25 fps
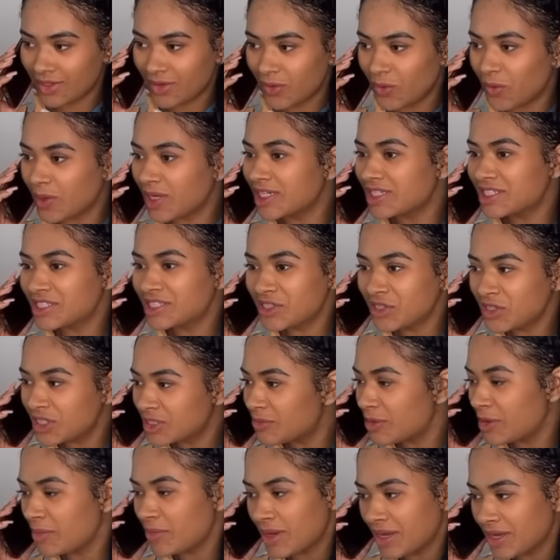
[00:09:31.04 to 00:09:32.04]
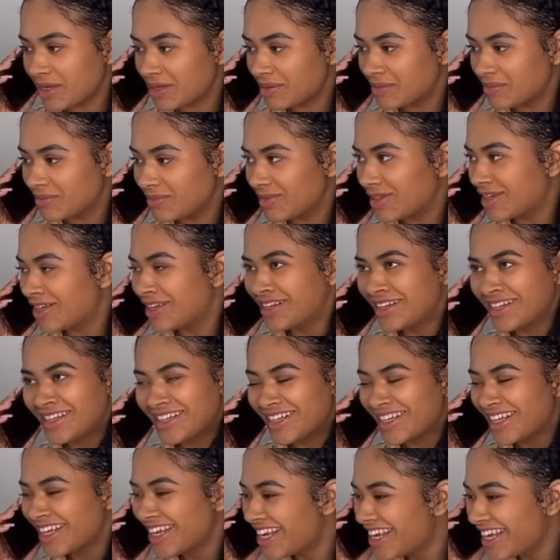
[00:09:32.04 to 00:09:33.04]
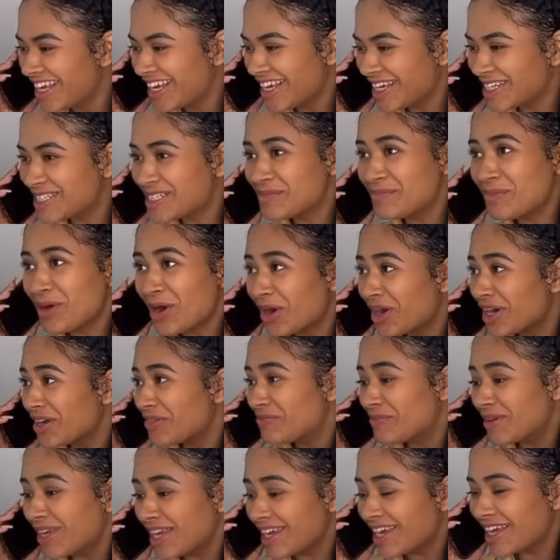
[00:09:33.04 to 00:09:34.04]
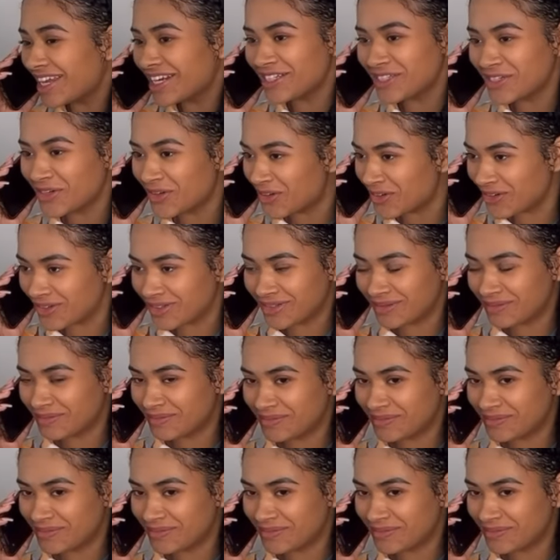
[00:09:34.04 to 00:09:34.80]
Well, excuse me, ma'am. It's a part of being an adult.